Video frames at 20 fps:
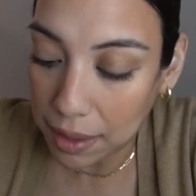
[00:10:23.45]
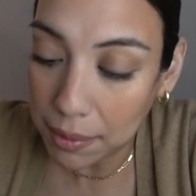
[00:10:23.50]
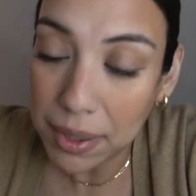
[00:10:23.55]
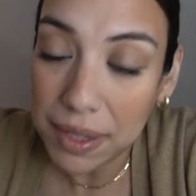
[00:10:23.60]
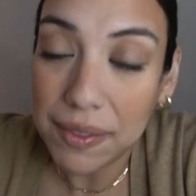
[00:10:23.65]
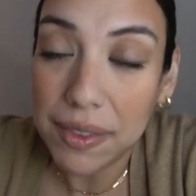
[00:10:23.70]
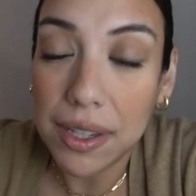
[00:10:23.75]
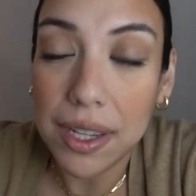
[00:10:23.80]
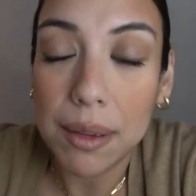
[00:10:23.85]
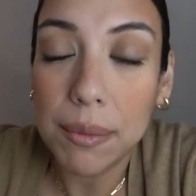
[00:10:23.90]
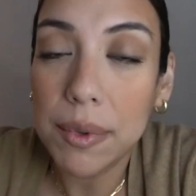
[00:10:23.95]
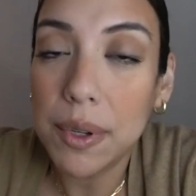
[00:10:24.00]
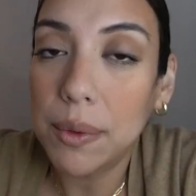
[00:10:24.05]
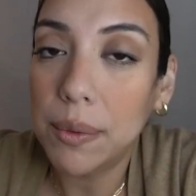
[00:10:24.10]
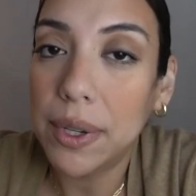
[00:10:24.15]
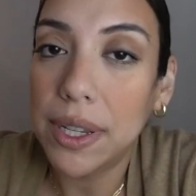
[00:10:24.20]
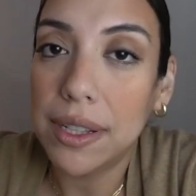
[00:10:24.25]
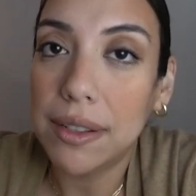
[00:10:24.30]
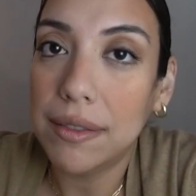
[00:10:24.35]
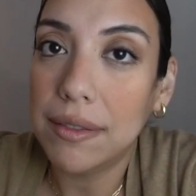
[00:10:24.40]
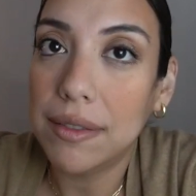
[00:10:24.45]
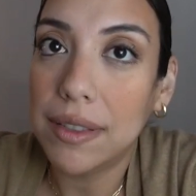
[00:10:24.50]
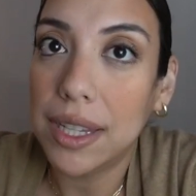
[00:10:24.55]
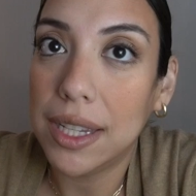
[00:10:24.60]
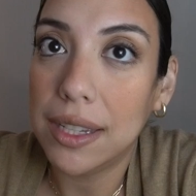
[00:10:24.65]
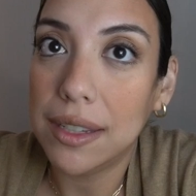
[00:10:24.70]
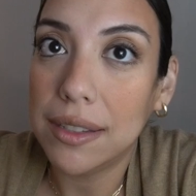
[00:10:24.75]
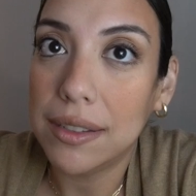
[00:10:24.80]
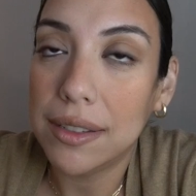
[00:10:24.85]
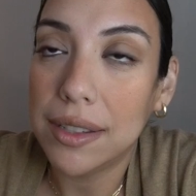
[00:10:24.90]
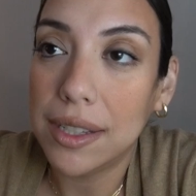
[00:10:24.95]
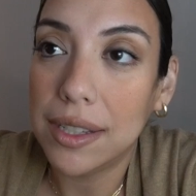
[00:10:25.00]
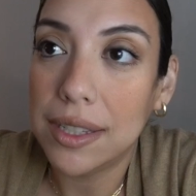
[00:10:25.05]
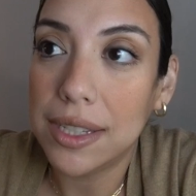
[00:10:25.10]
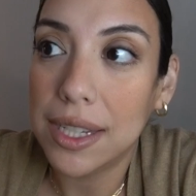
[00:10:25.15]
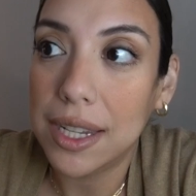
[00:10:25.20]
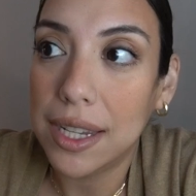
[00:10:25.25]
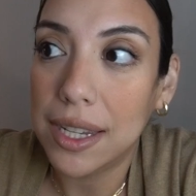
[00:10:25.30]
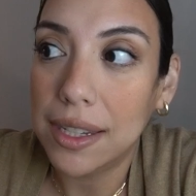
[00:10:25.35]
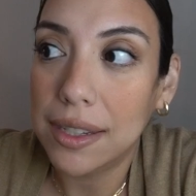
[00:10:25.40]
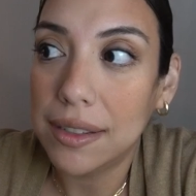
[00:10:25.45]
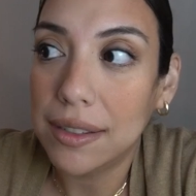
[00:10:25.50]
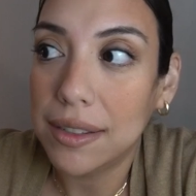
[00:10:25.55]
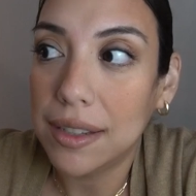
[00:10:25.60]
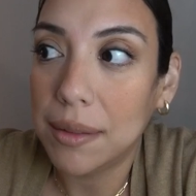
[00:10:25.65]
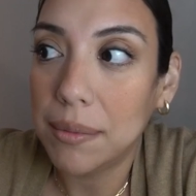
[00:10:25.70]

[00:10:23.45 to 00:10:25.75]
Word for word: I'm gonna, I'm gonna wait like a day.